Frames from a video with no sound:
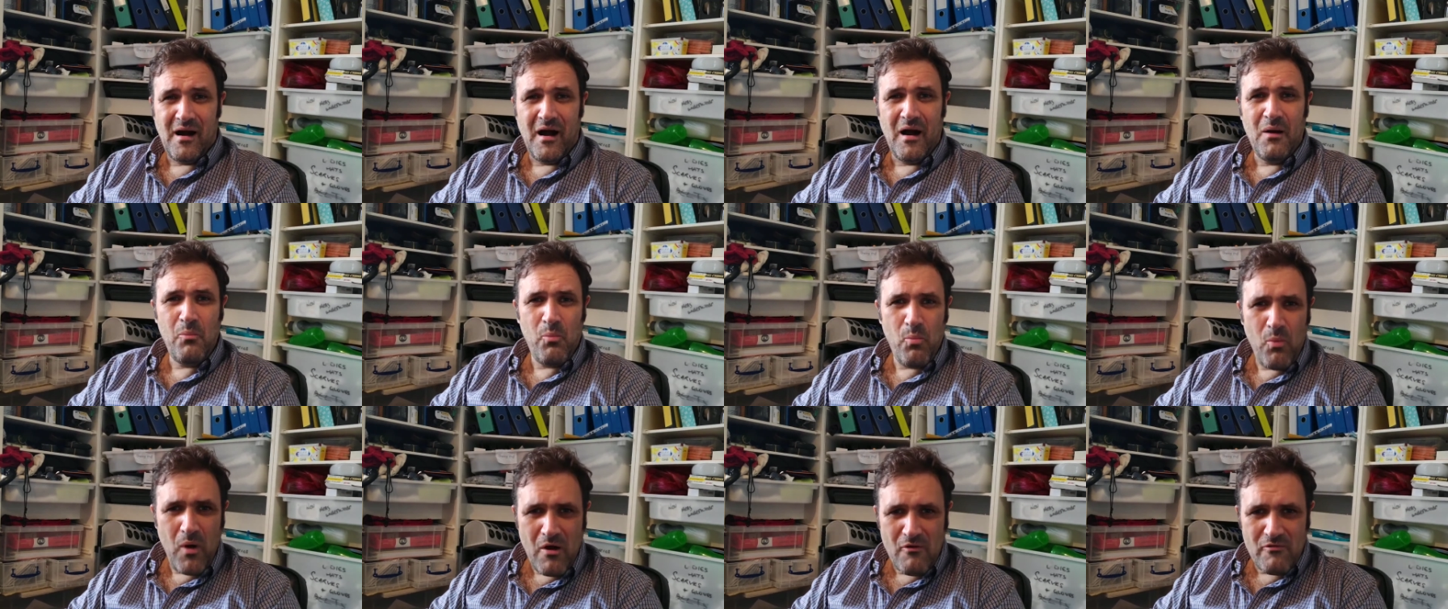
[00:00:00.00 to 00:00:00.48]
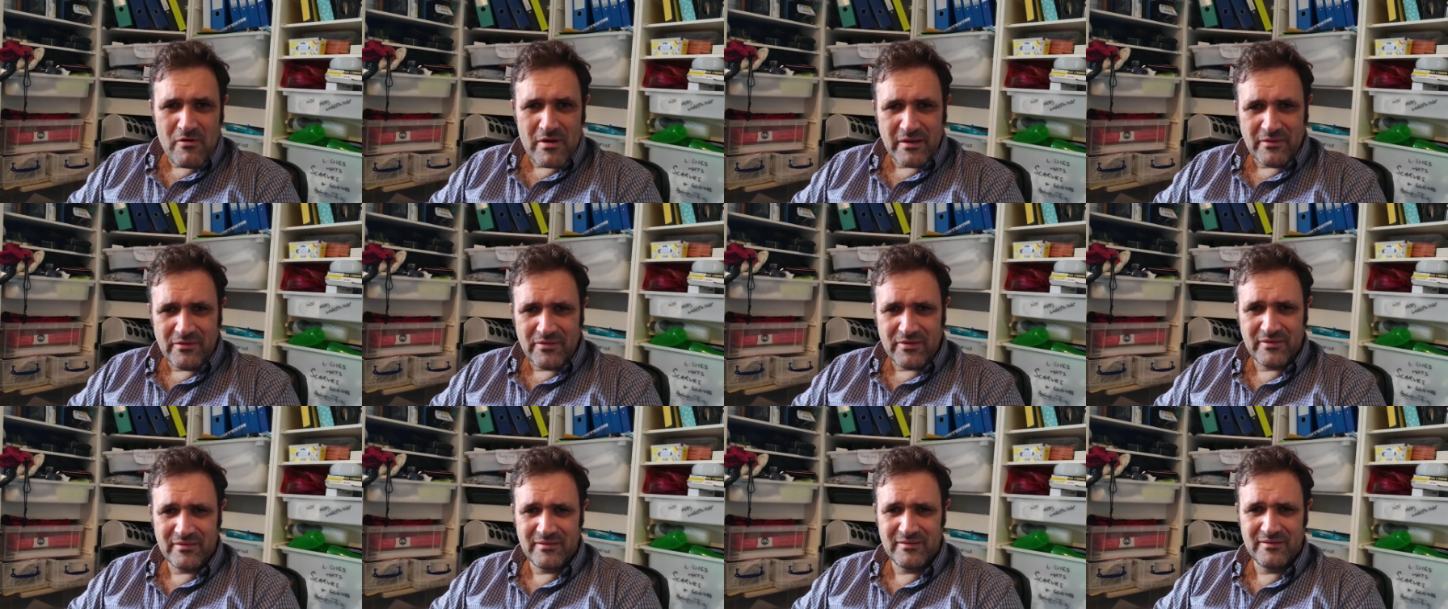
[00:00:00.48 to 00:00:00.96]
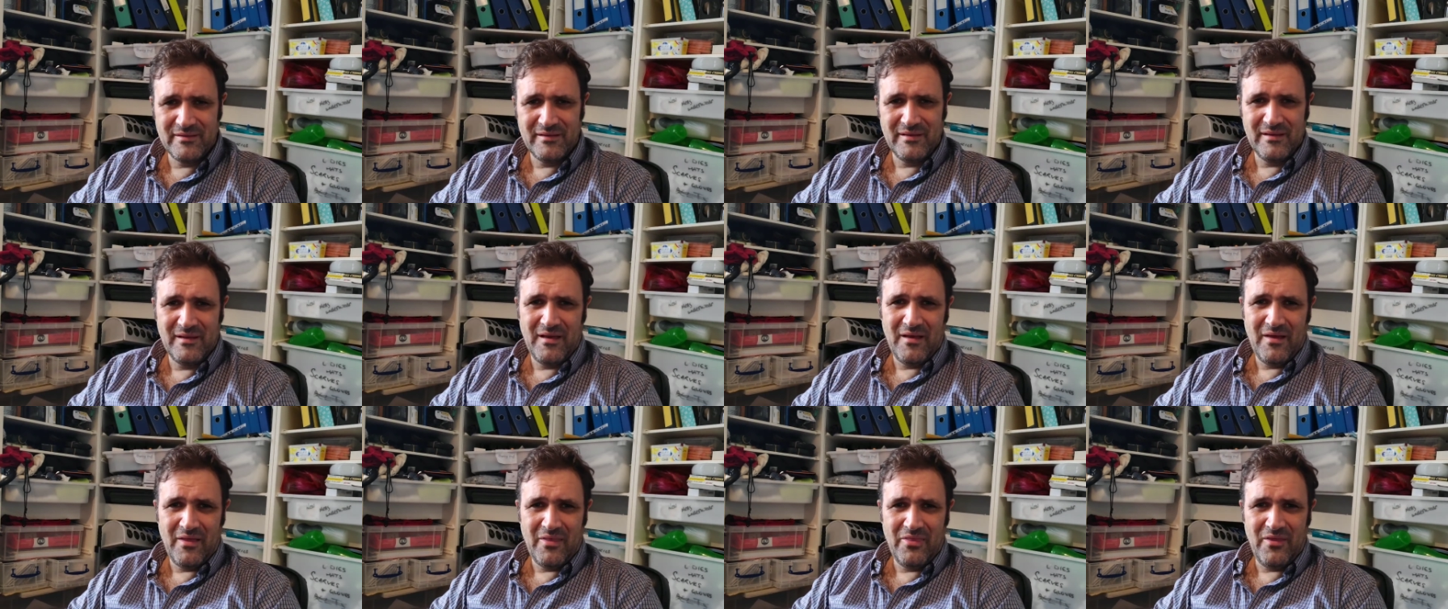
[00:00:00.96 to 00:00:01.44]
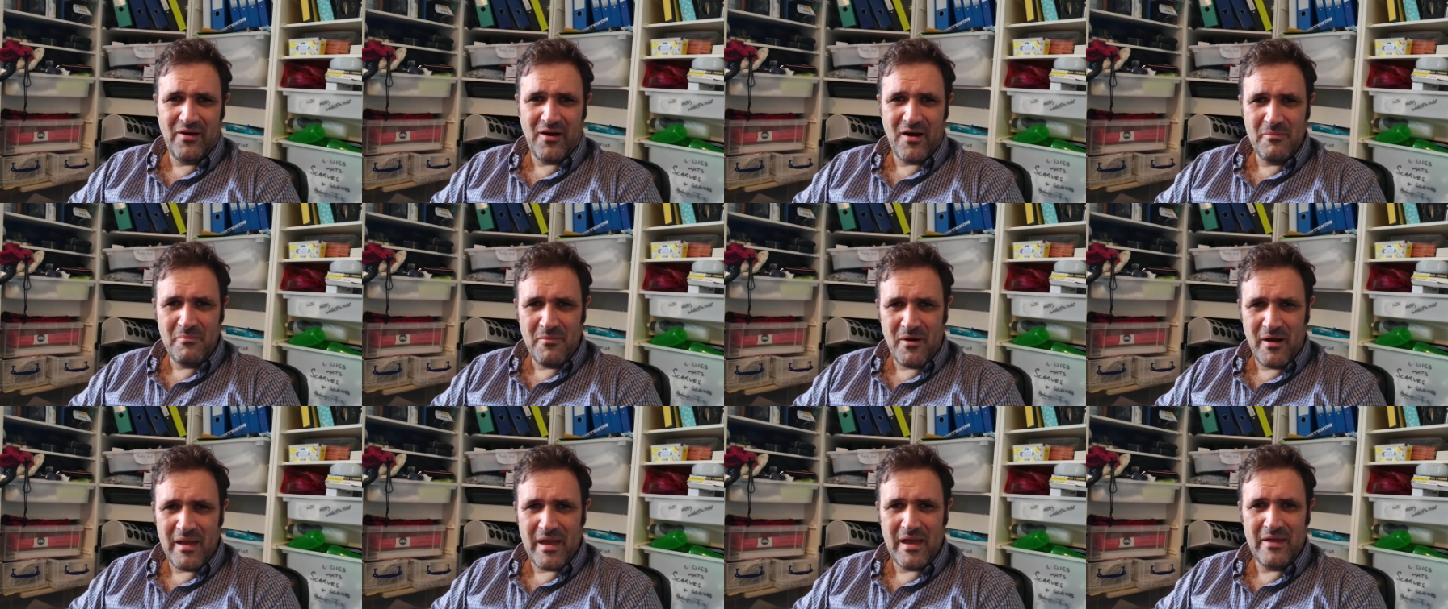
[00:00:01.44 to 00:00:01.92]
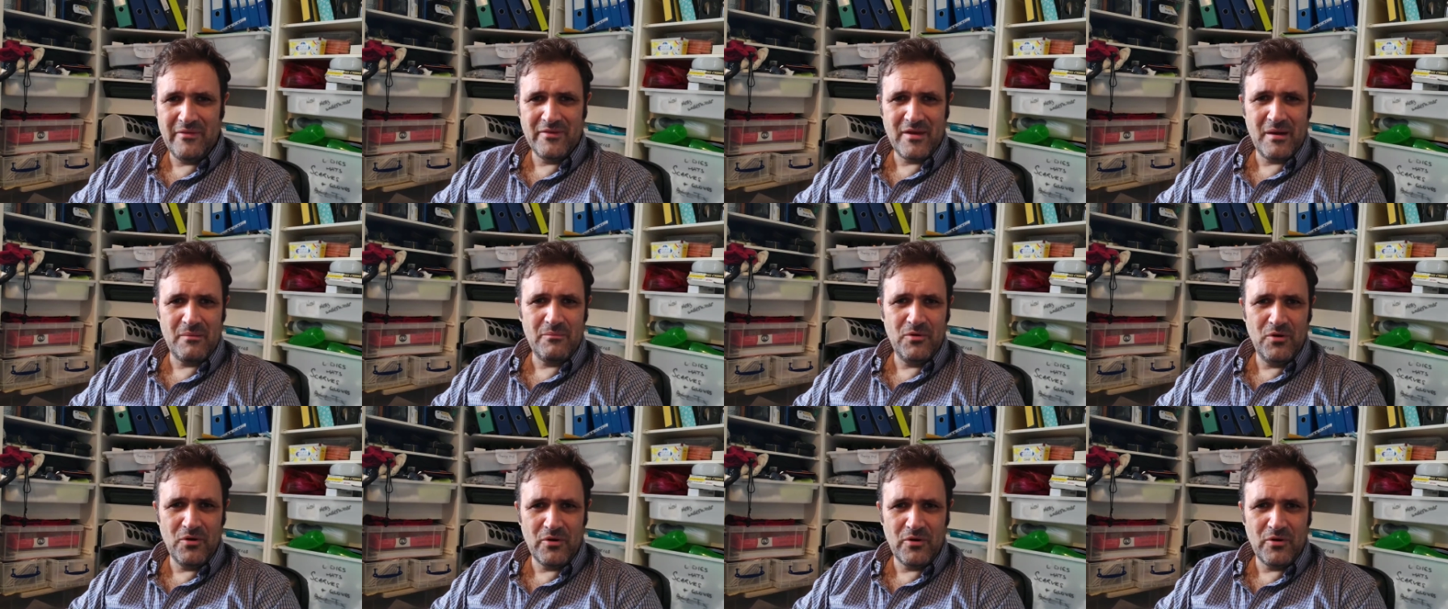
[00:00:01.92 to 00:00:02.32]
I'm worried that I might end up